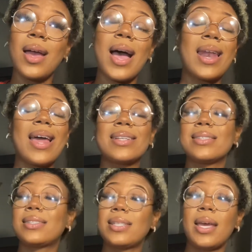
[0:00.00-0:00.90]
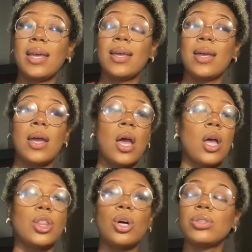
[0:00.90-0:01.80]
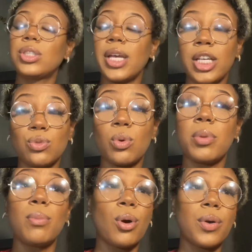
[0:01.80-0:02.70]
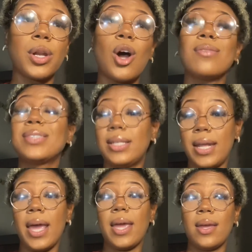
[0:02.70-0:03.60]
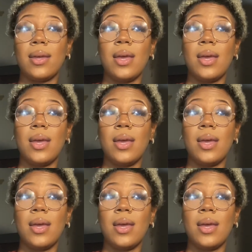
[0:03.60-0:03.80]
I like to say those chains will be broken off today